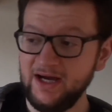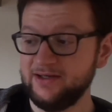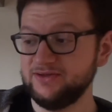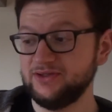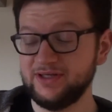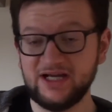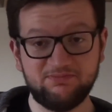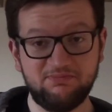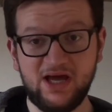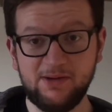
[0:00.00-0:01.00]
And until the
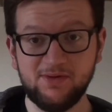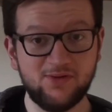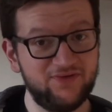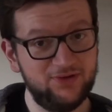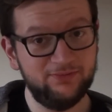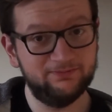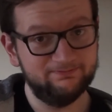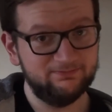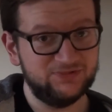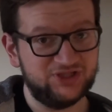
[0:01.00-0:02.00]
next baby review,
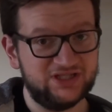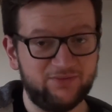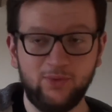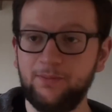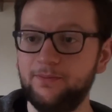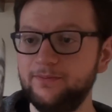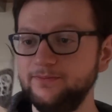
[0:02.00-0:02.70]
cheers everyone.